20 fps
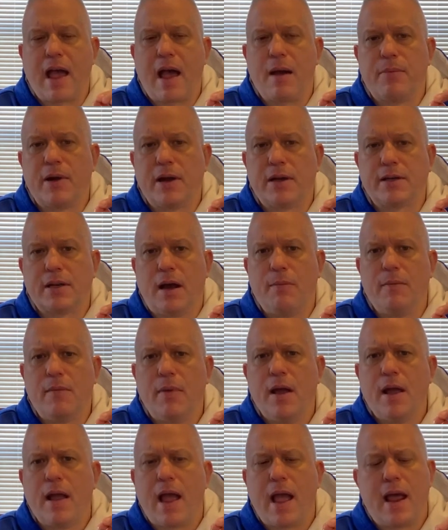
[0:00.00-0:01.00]
of that, but,
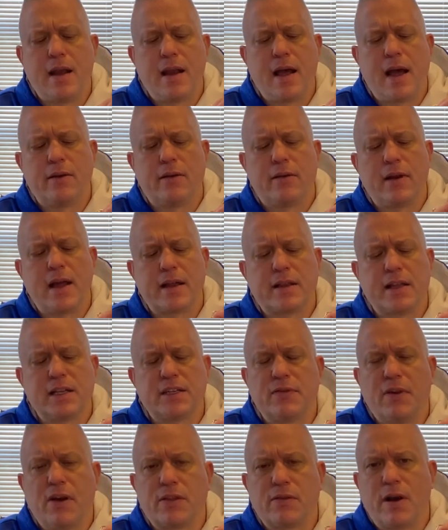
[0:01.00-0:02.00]
and I don't like
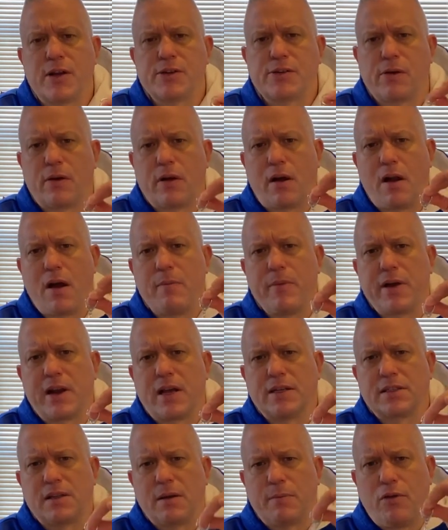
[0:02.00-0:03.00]
this for a threshold alarm
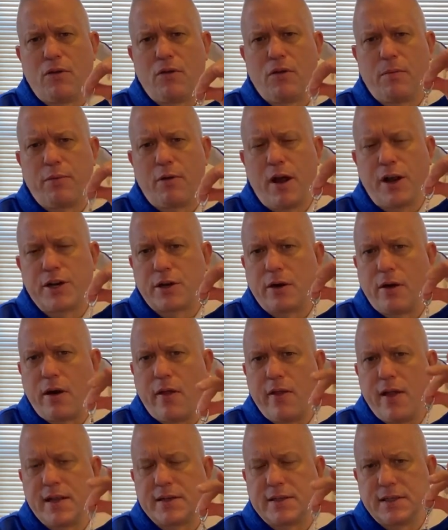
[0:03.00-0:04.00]
because the pull pressure
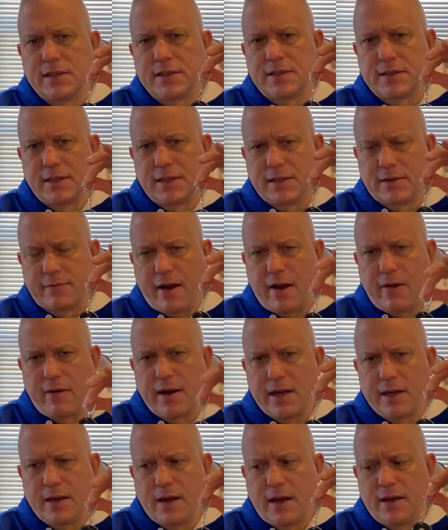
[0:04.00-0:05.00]
on this is
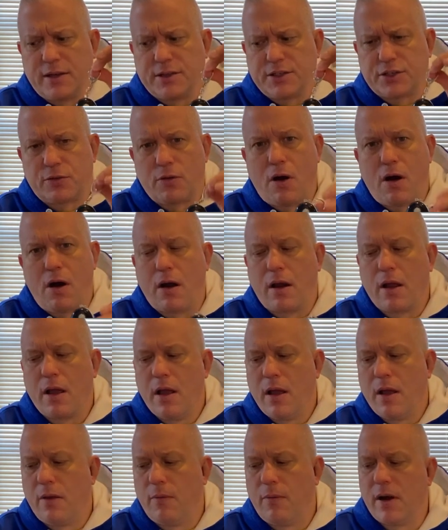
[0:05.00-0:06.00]
very strong,
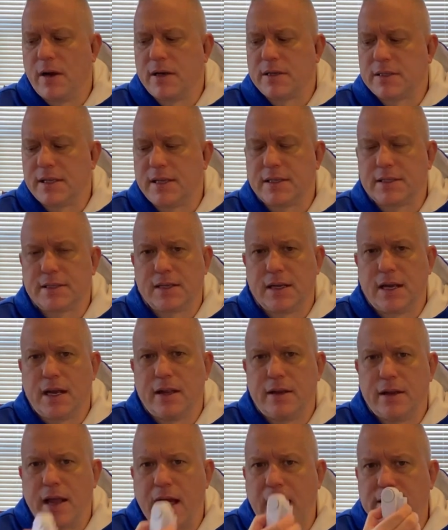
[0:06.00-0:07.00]
whereas this
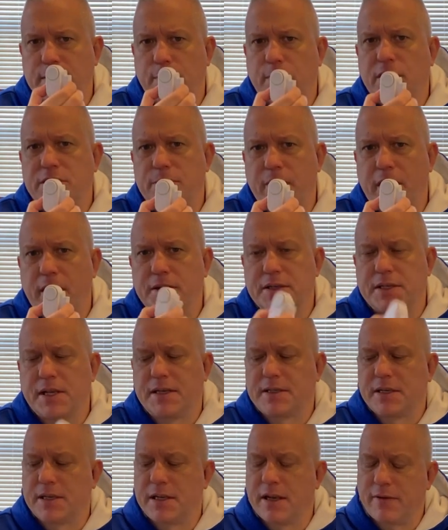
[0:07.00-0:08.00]
has a much better
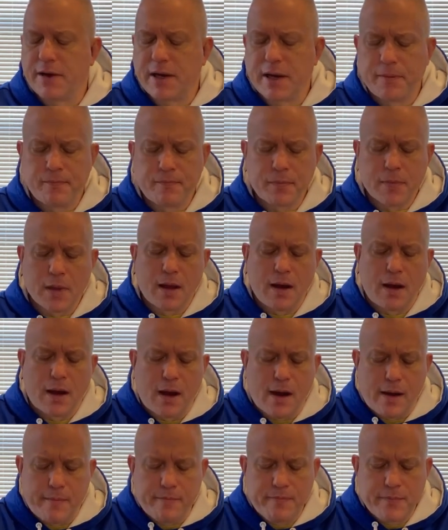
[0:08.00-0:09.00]
sensitivity.
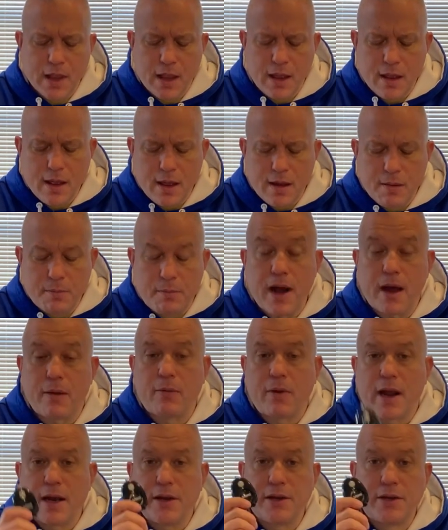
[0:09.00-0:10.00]

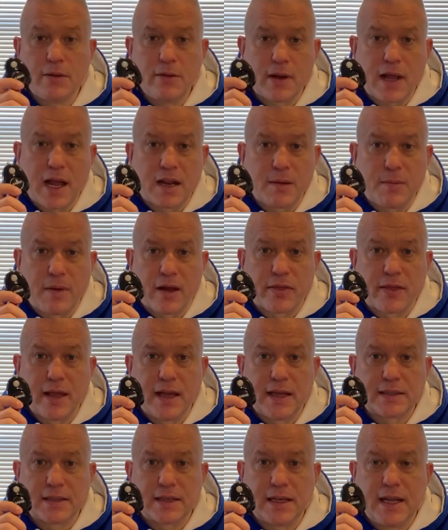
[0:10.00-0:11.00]
But what I do like about
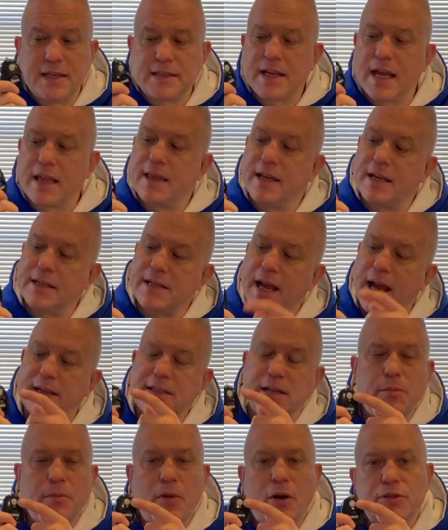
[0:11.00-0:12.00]
this is that this
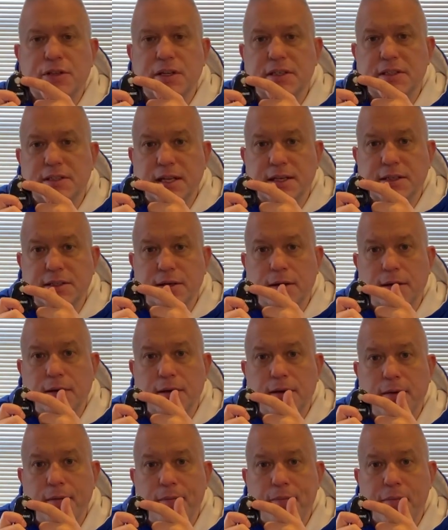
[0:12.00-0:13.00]
has a motion sensor.